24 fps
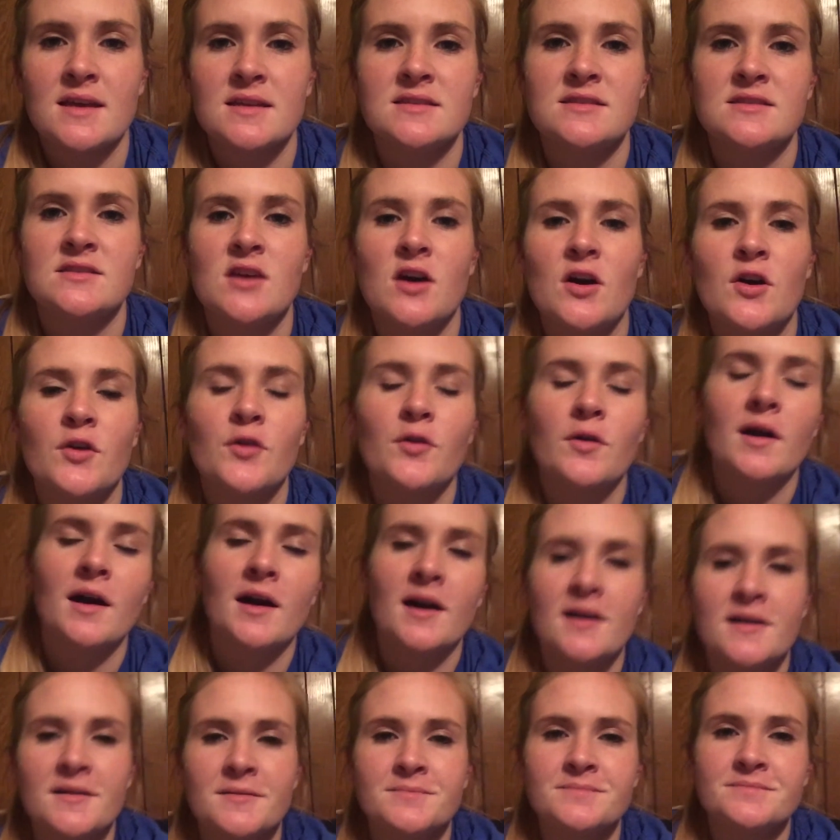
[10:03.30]
And so,
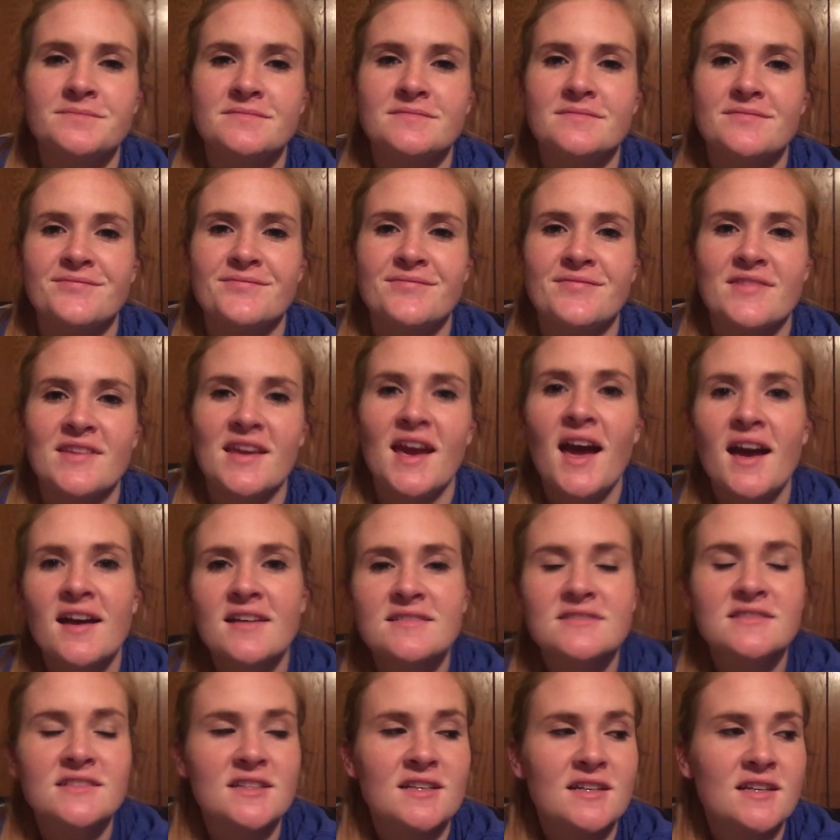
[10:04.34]
um, yeah,
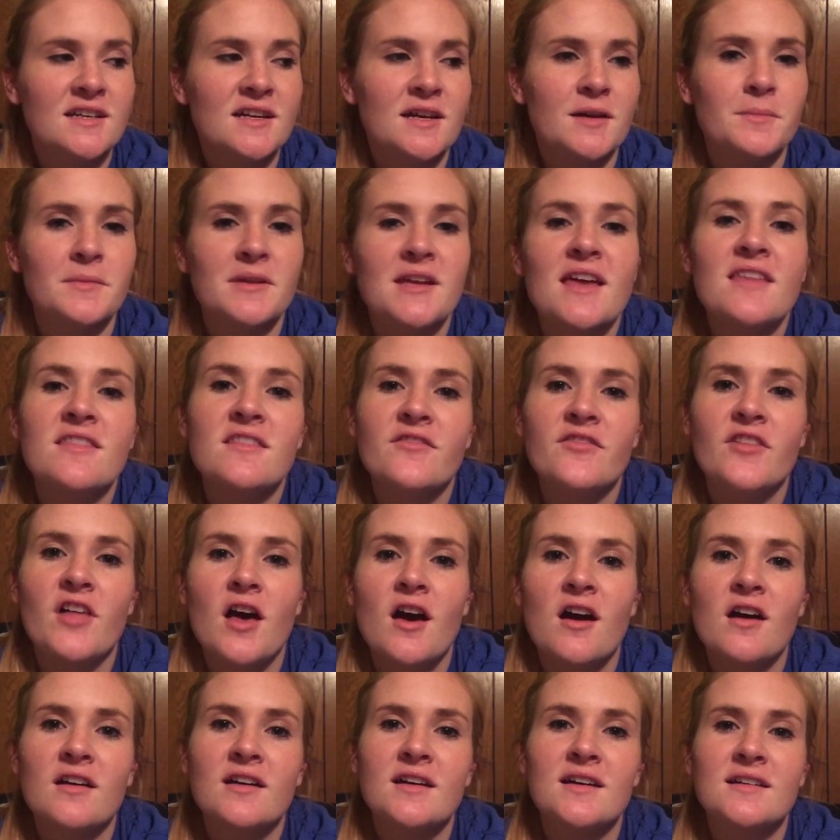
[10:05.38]
I'm gonna end the
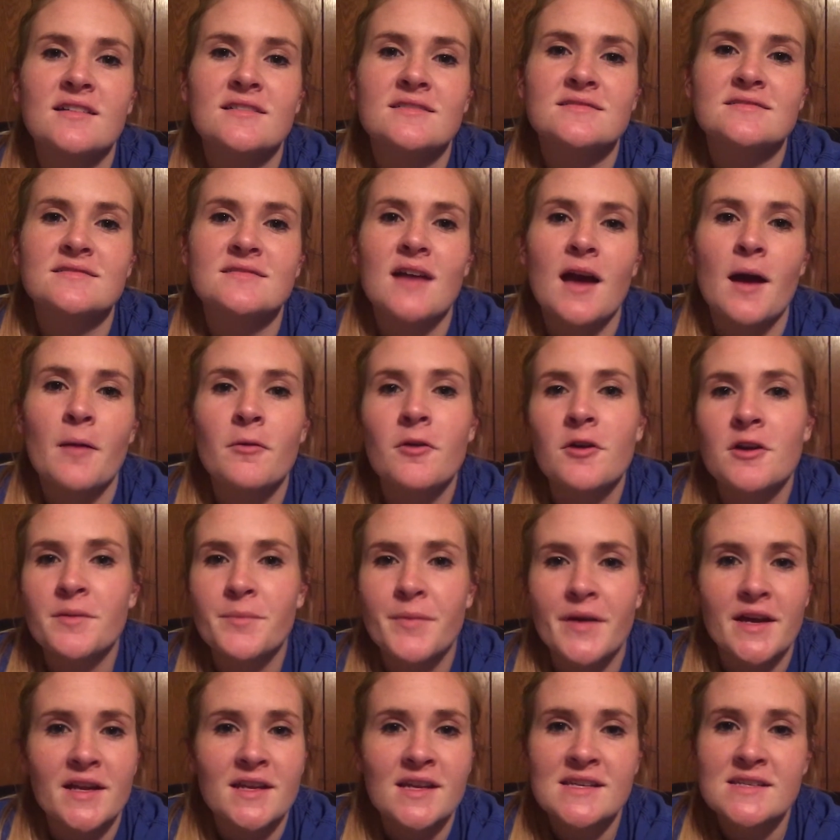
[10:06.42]
vlog. I'm going to
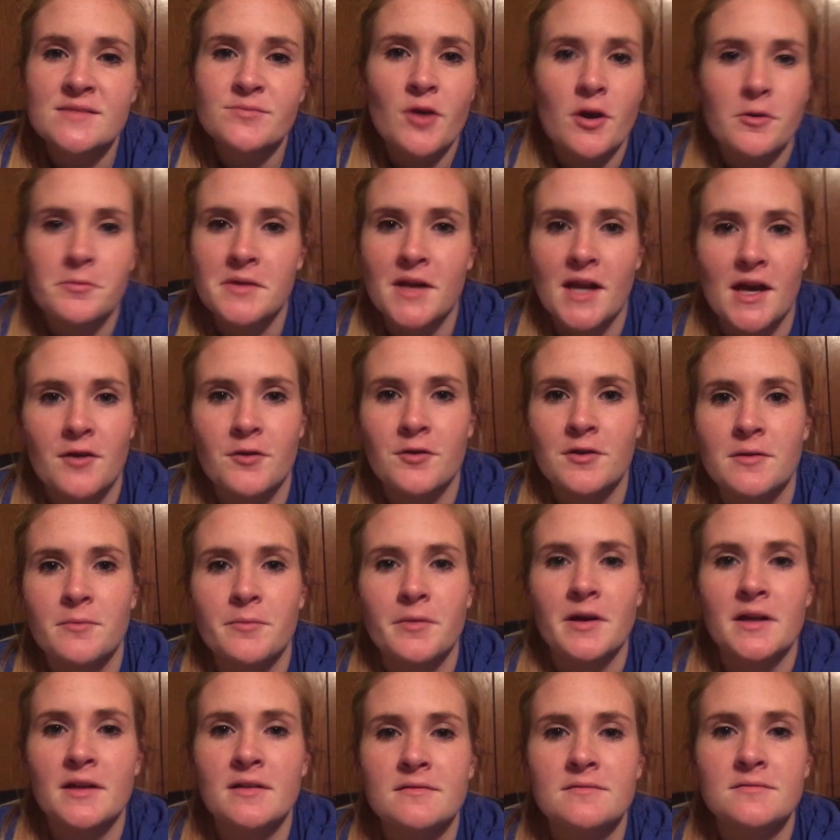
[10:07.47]
bed. He's probably not going to
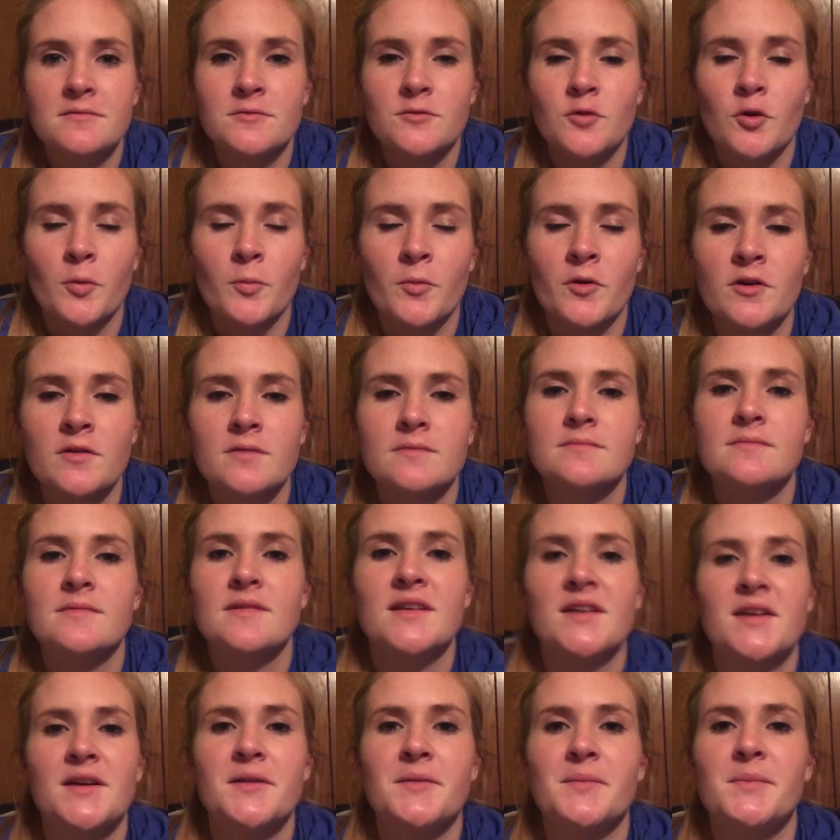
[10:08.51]
bed, normal.
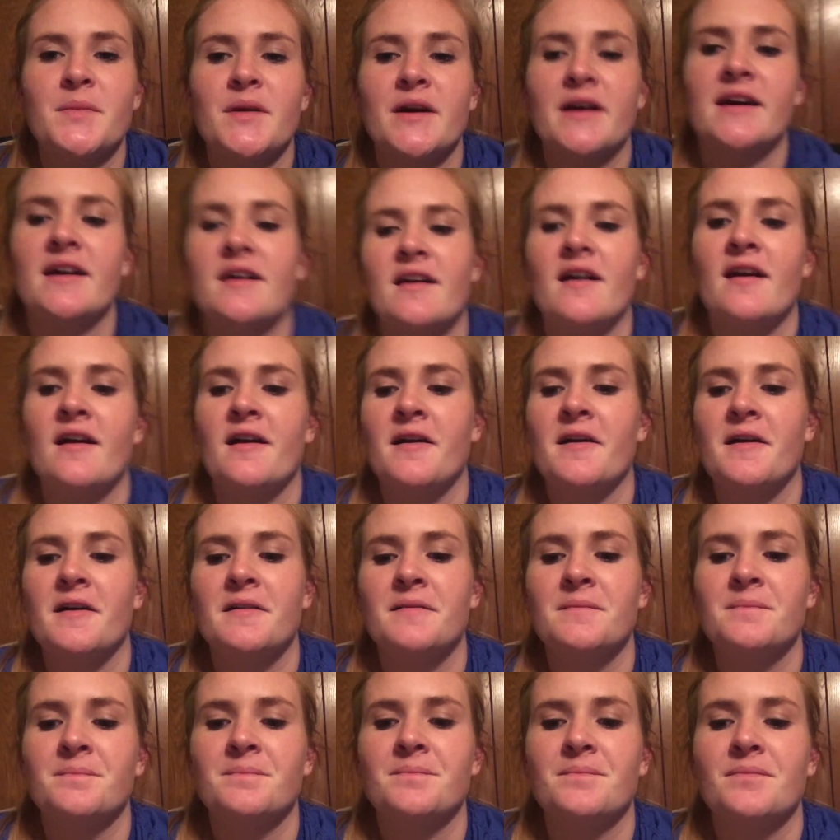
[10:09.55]
But
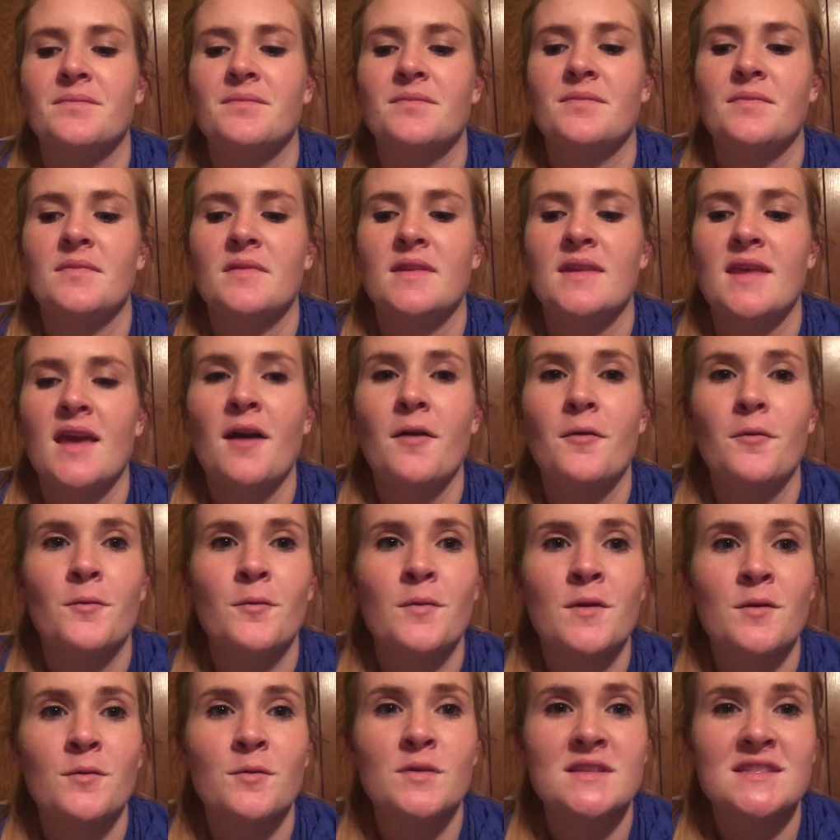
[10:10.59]
um, yeah,
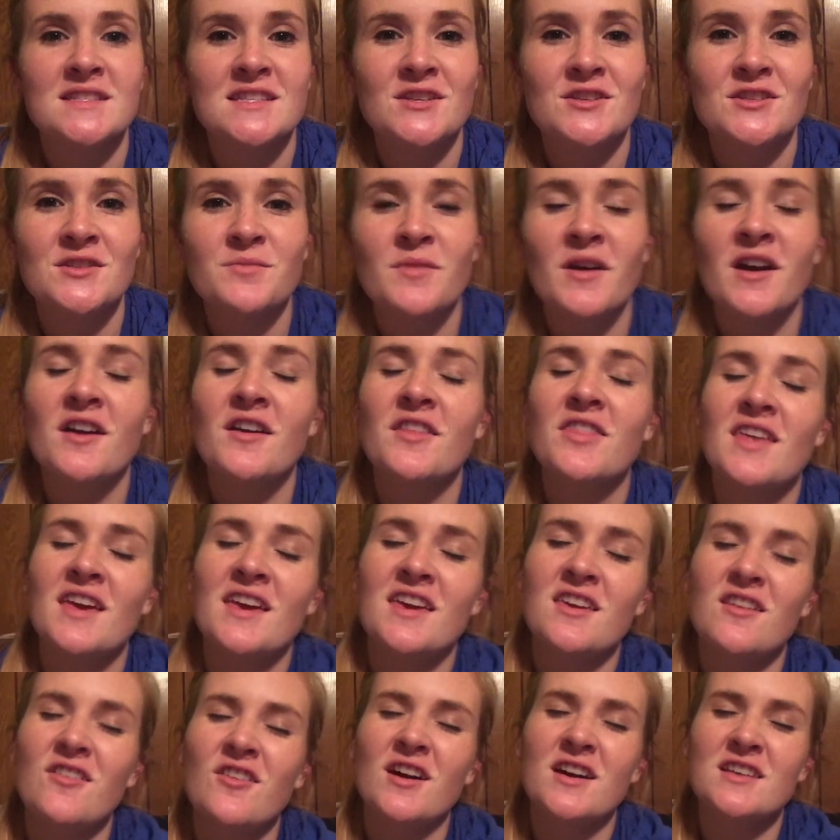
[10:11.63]
we will see you tomorrow.
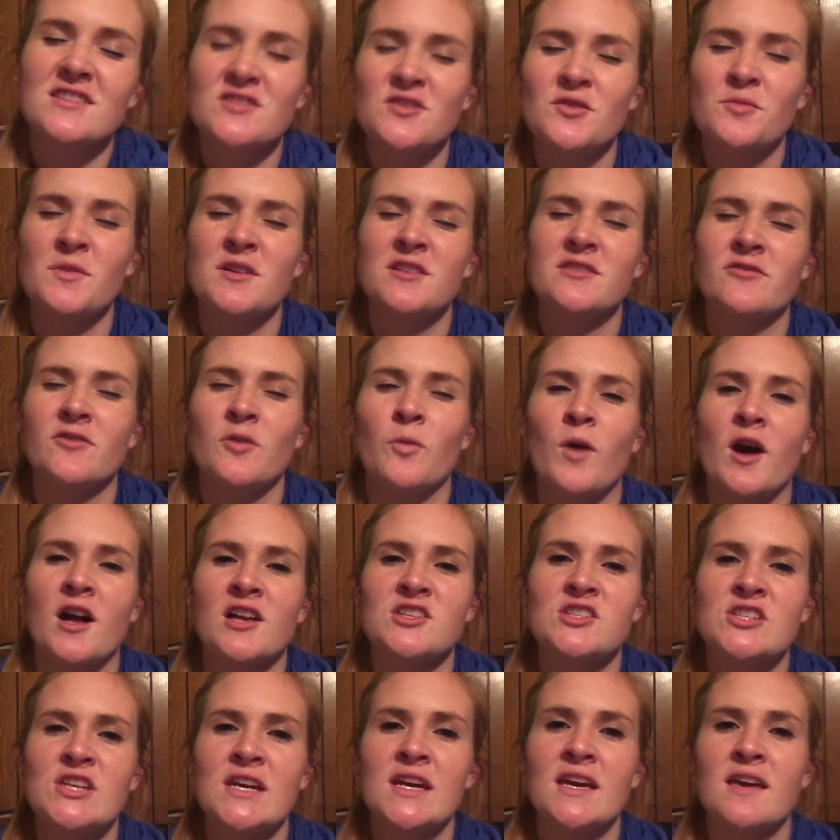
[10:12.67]
Thank you guys so much for
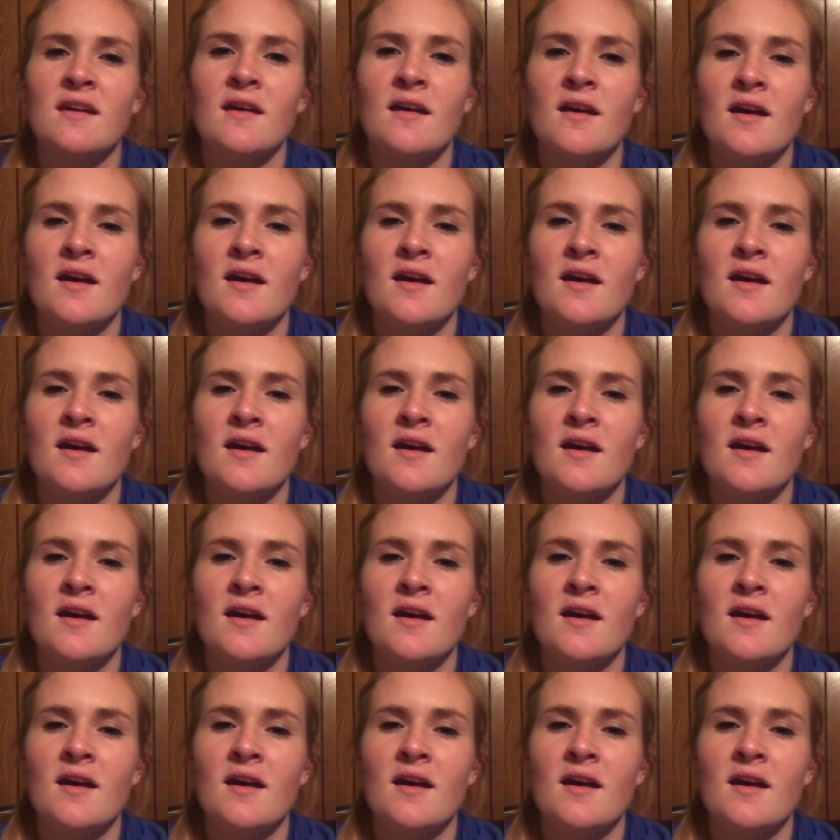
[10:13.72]
watching.